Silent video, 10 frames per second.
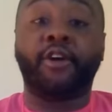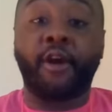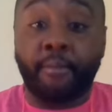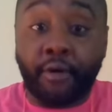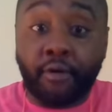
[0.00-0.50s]
our
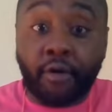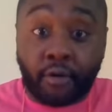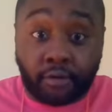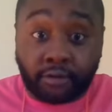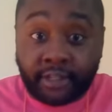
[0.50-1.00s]
bow
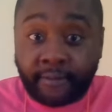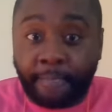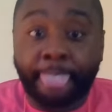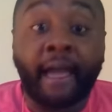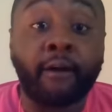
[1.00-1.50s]
hold,
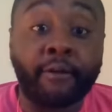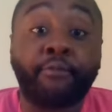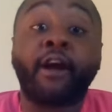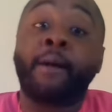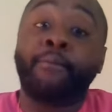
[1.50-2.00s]
how we
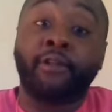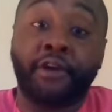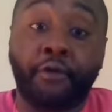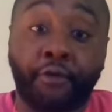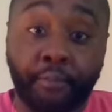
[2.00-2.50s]
properly
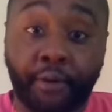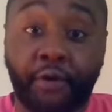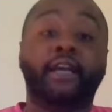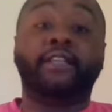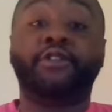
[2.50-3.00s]
hold a
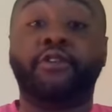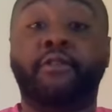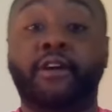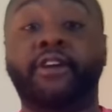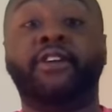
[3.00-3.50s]
bow. So I
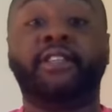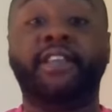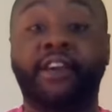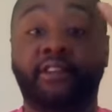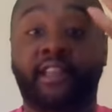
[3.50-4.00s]
want you to take
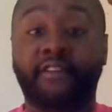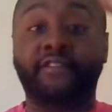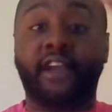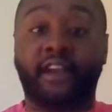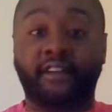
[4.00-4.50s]
your left
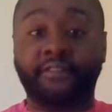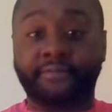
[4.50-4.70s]
hand